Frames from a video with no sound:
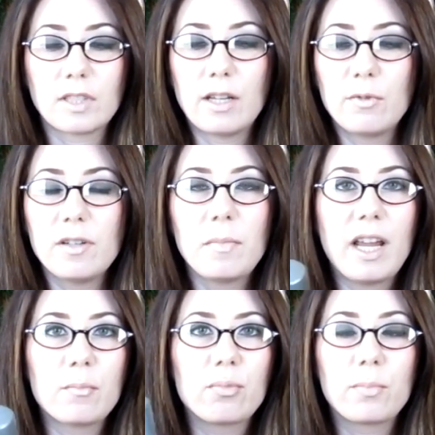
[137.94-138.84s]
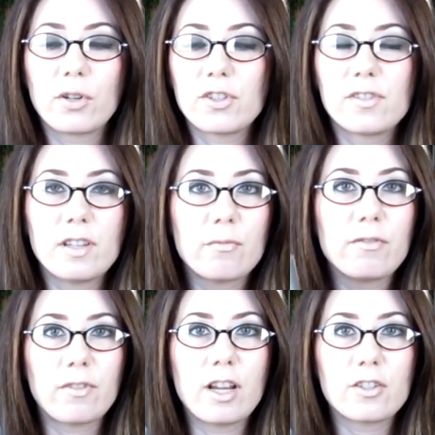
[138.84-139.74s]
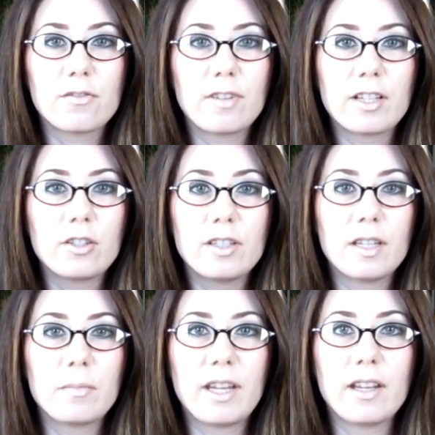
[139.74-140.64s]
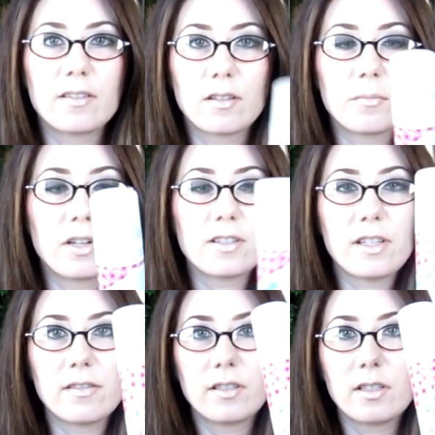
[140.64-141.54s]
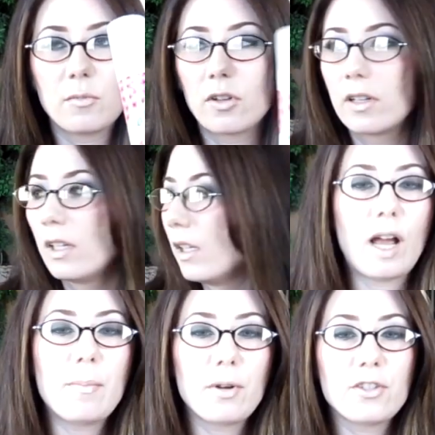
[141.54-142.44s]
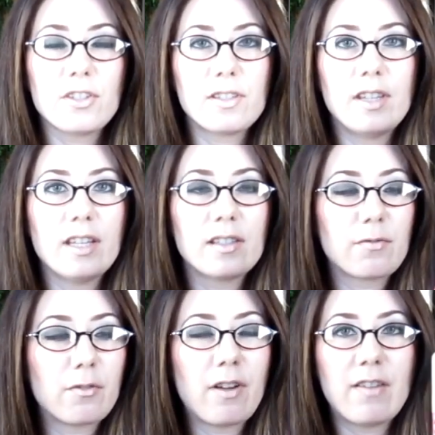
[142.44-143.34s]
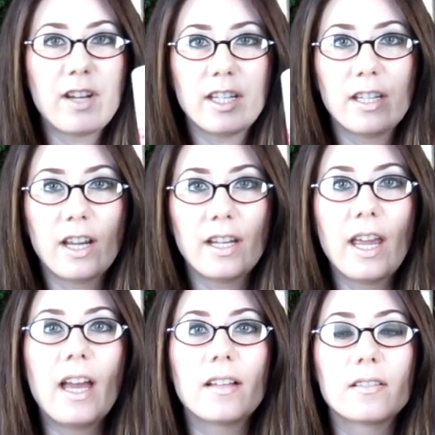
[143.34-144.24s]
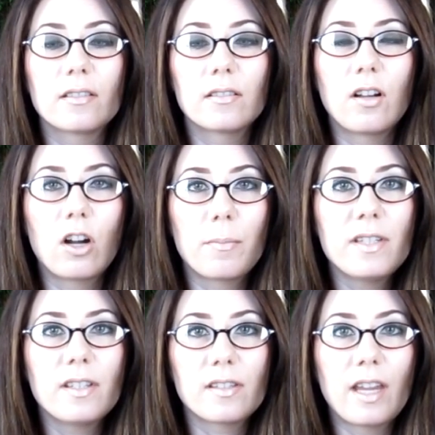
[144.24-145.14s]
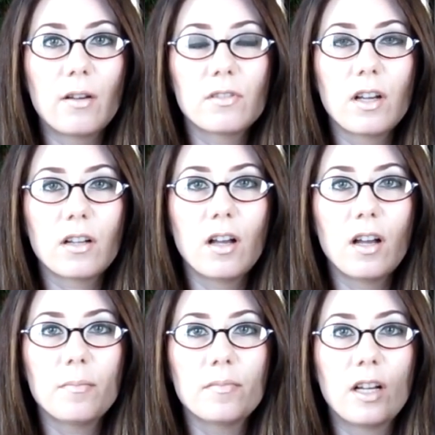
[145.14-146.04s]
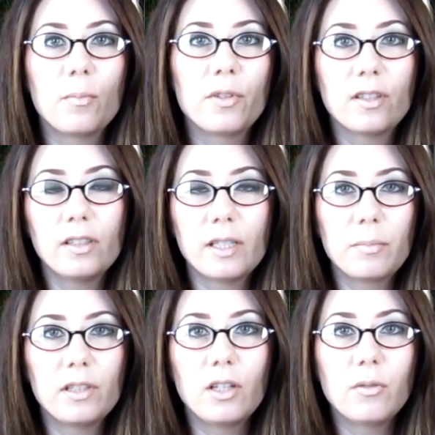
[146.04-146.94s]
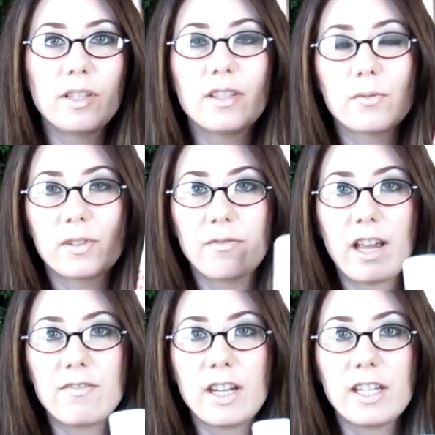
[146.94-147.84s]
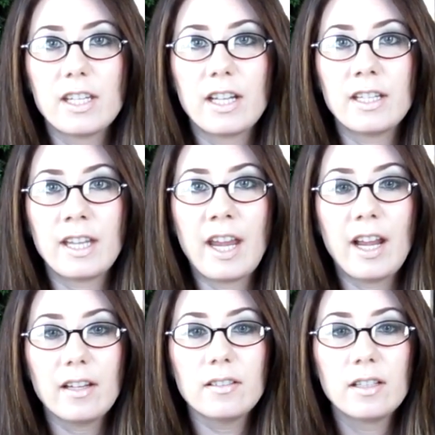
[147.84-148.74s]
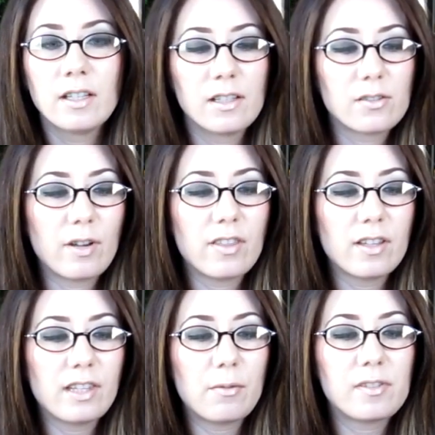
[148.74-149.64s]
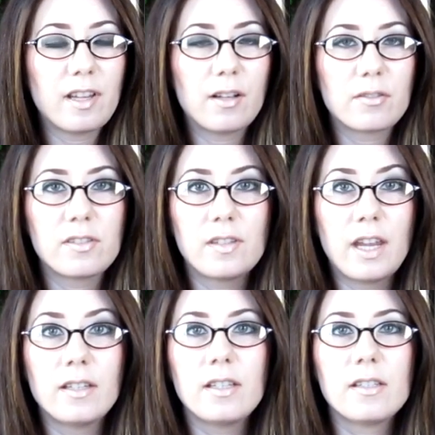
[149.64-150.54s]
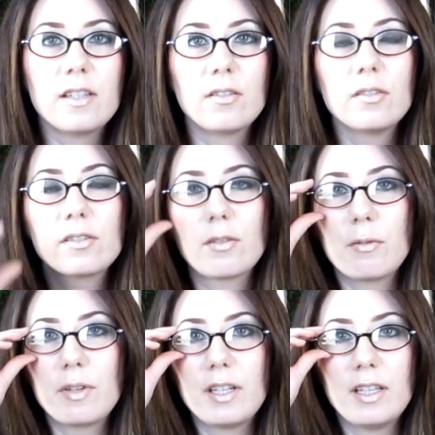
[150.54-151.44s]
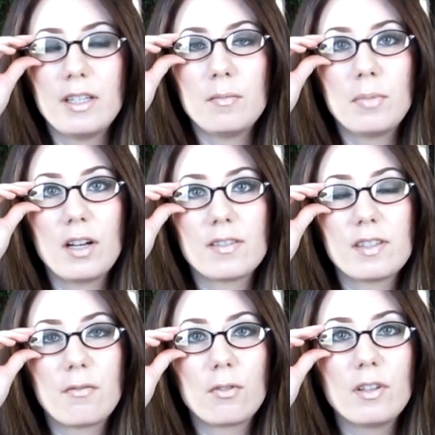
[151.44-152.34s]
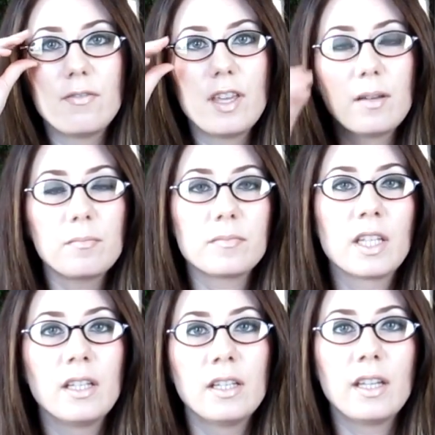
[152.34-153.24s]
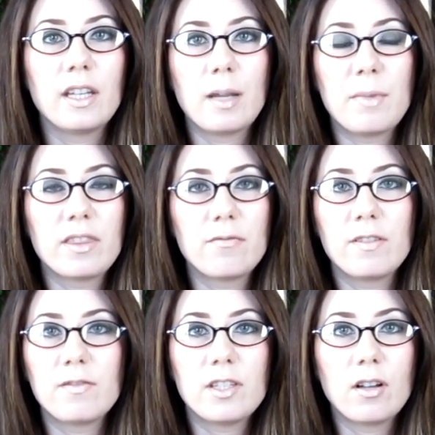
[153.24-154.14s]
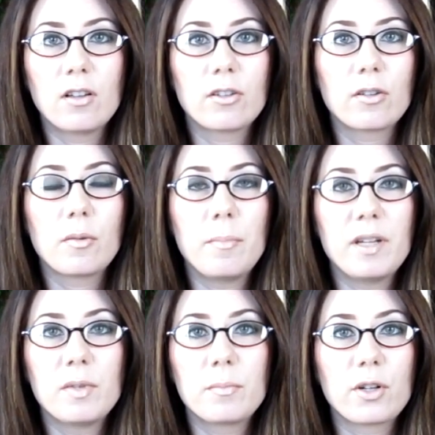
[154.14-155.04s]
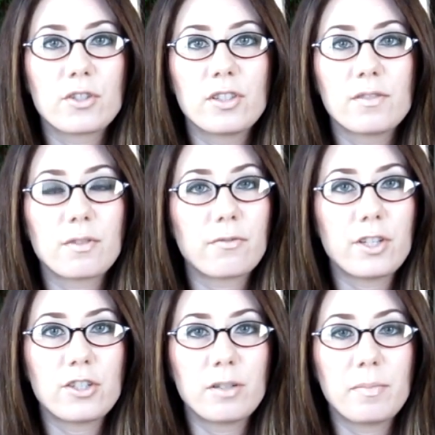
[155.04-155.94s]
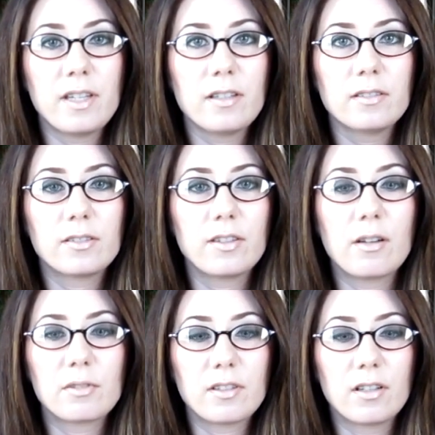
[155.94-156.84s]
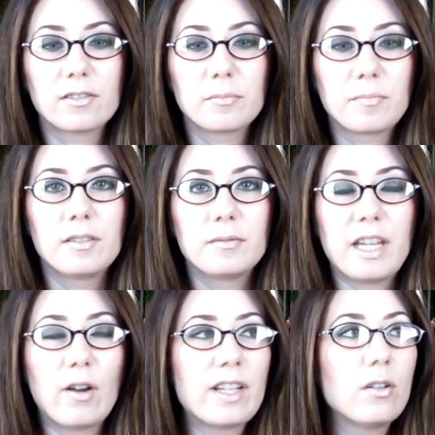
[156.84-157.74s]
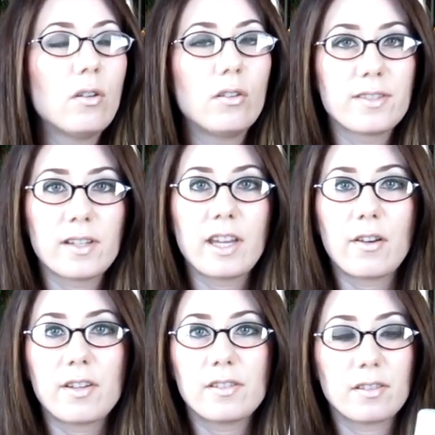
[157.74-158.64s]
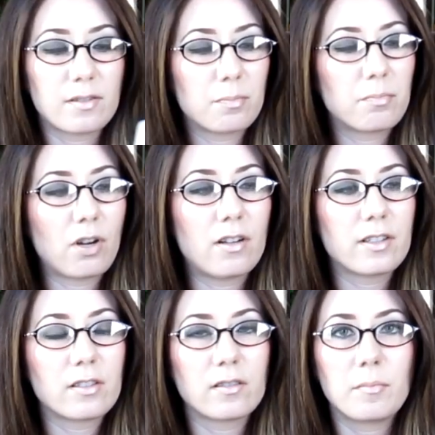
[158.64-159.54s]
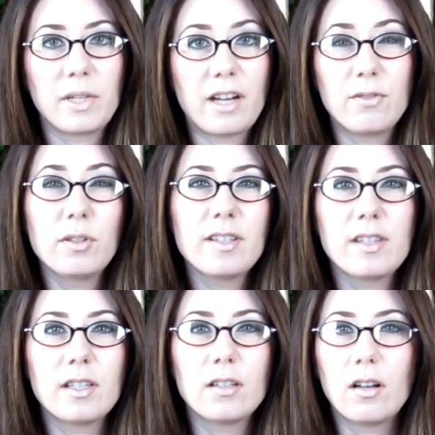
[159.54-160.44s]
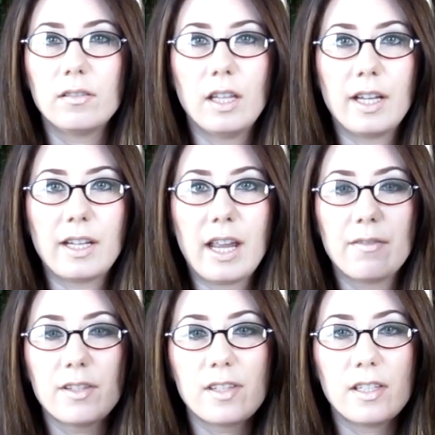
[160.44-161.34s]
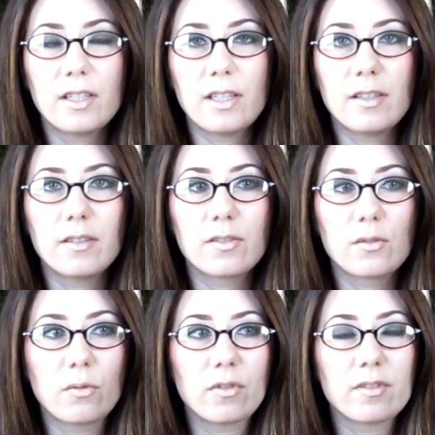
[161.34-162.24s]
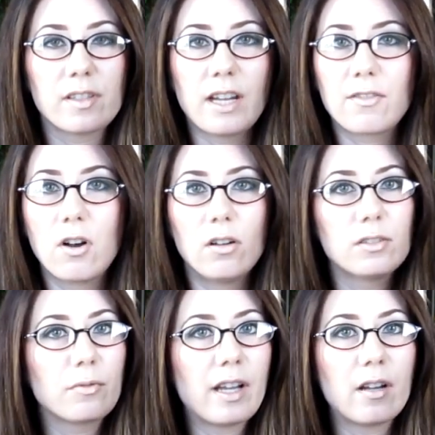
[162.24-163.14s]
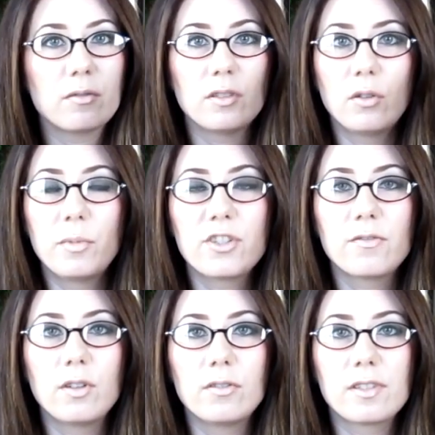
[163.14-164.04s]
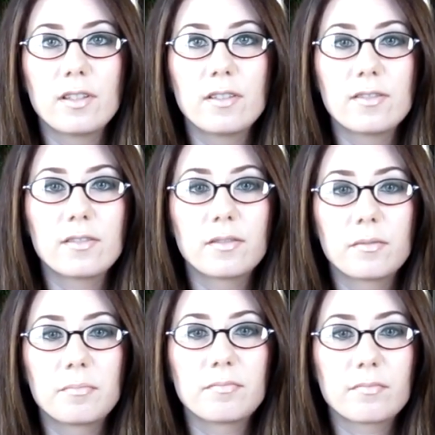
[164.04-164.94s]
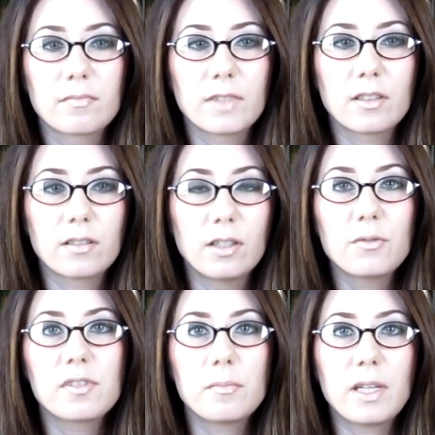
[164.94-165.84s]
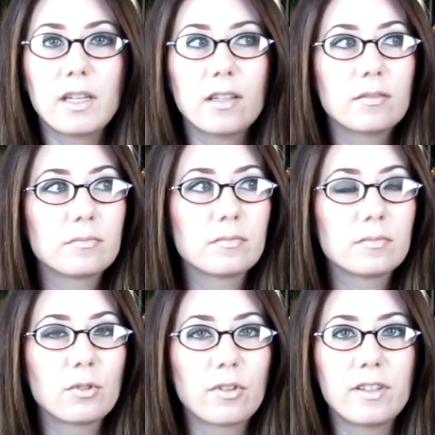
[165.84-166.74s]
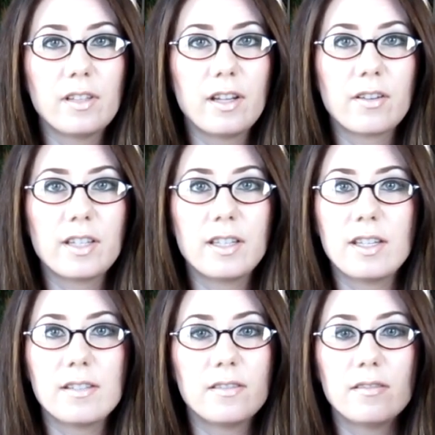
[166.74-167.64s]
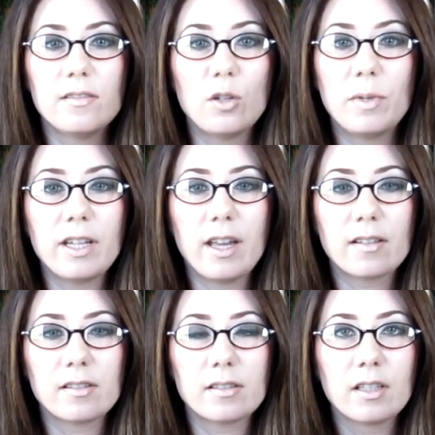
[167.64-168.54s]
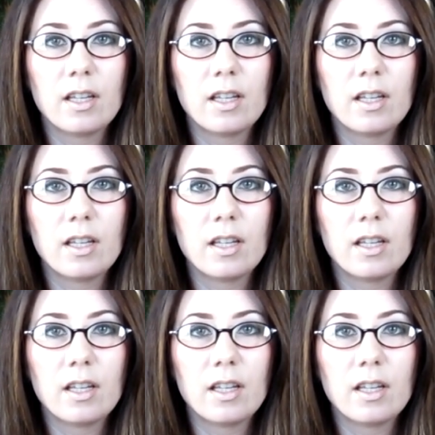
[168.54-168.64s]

I wouldn't mind purchasing Refresh if I couldn't get my hands on Batiste anymore. I purchased this for $5.99 at harmondiscount.com. I'll put the link below and this was $5.99 a can. So I thought that was an outstanding deal. So I went ahead and bought several of them and I met the $50 minimum purchase for free shipping. So that was awesome. Now I know Ulta carries this product, but I've only seen it online. I haven't seen it in the stores and I've called around a whole bunch of Ultas close to me or in the area and nobody has it.